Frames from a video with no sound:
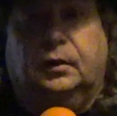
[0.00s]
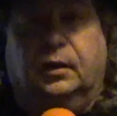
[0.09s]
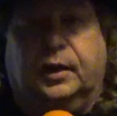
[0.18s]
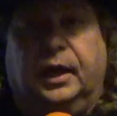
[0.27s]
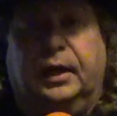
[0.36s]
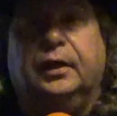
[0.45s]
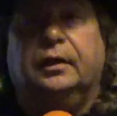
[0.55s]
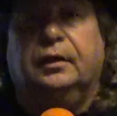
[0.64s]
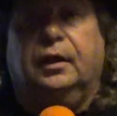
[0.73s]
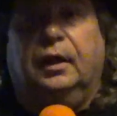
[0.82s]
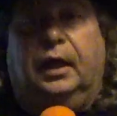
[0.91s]
Okay?
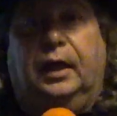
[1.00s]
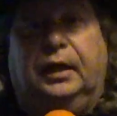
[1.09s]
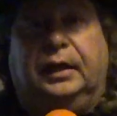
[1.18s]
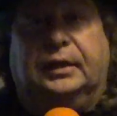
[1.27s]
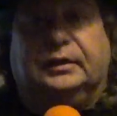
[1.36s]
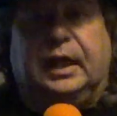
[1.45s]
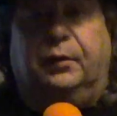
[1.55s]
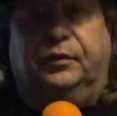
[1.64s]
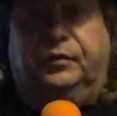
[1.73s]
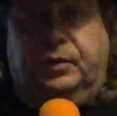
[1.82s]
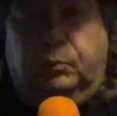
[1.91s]
And that's how
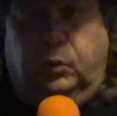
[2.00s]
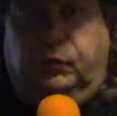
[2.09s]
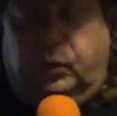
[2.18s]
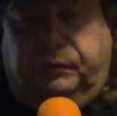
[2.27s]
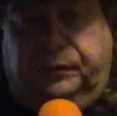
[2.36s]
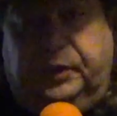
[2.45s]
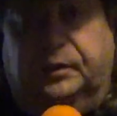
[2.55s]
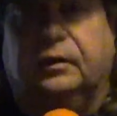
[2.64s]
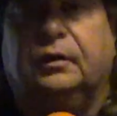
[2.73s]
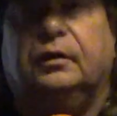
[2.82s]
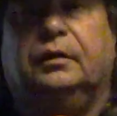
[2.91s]
we remove our fear.
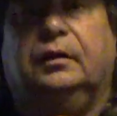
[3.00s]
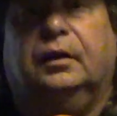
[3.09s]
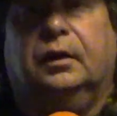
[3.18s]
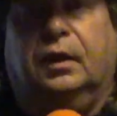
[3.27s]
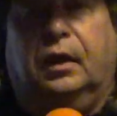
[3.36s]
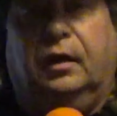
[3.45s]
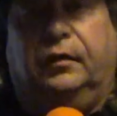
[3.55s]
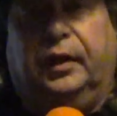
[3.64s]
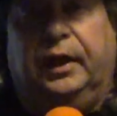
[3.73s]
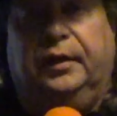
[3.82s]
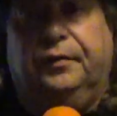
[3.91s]
All
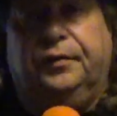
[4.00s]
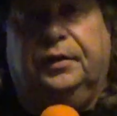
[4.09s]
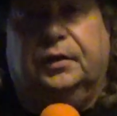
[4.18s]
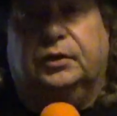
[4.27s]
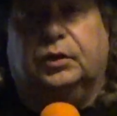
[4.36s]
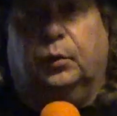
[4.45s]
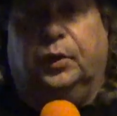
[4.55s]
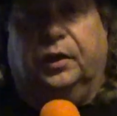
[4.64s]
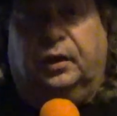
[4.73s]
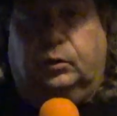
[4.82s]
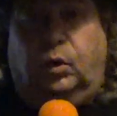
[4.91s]
right? So we're
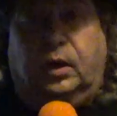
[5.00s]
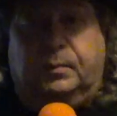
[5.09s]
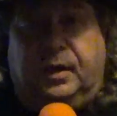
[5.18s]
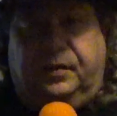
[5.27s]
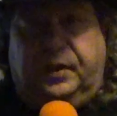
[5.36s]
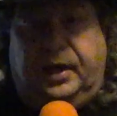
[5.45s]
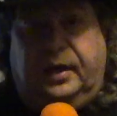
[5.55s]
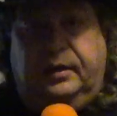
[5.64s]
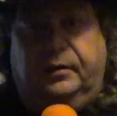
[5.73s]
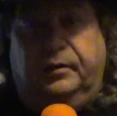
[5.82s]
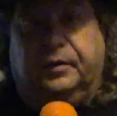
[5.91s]
going to talk about that.
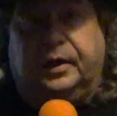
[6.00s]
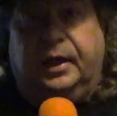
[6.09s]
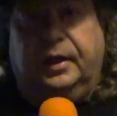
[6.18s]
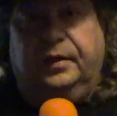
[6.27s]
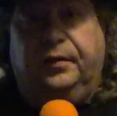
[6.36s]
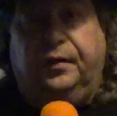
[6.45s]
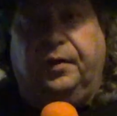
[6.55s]
Okay?